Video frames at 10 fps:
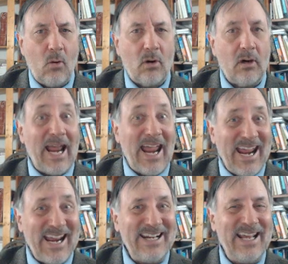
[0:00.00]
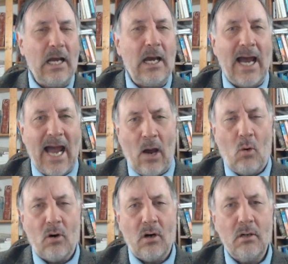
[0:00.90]
hour, an
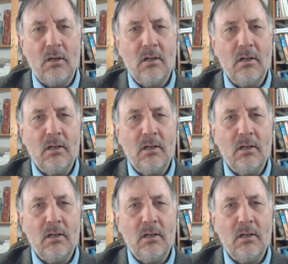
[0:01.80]
hour,